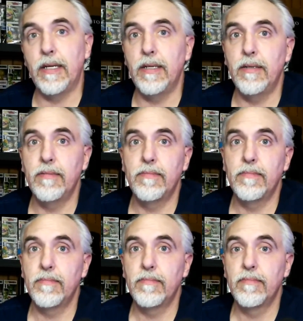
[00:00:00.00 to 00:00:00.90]

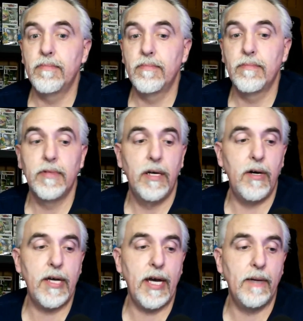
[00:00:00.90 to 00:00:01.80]

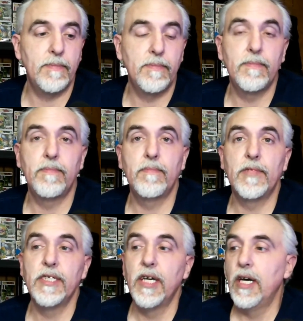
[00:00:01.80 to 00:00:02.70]
I don't know. Okay.
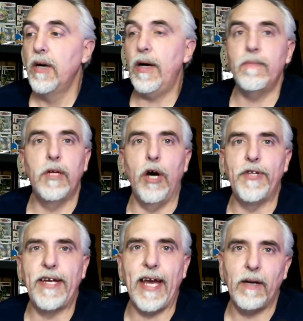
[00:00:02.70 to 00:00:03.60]
Well,
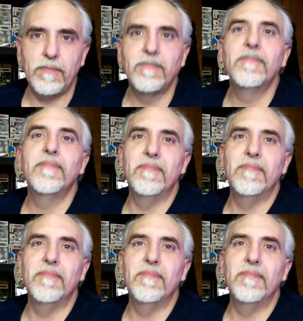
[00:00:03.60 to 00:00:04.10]
y'all take care.